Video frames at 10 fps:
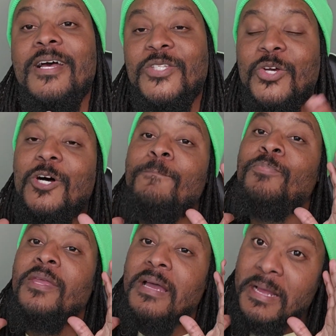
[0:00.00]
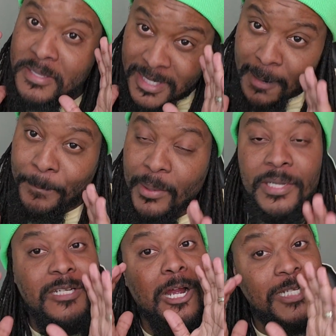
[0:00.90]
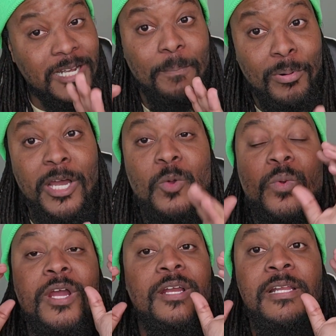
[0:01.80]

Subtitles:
So some people are to a point where